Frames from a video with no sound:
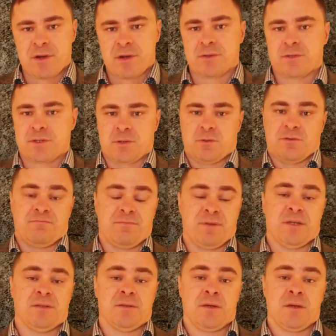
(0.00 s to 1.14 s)
appears to have
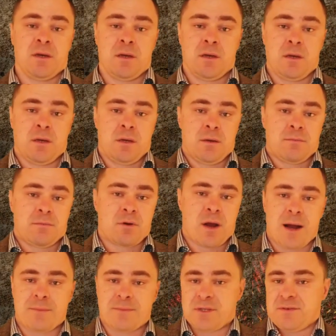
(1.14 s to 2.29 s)
been
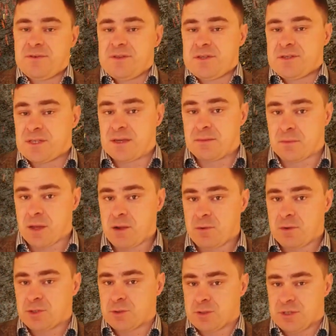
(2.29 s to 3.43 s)
perhaps even the same
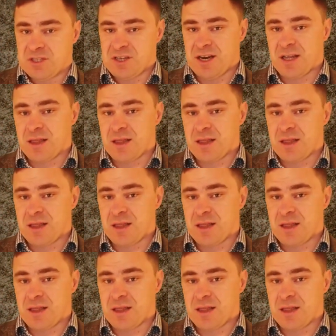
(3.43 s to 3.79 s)
language or a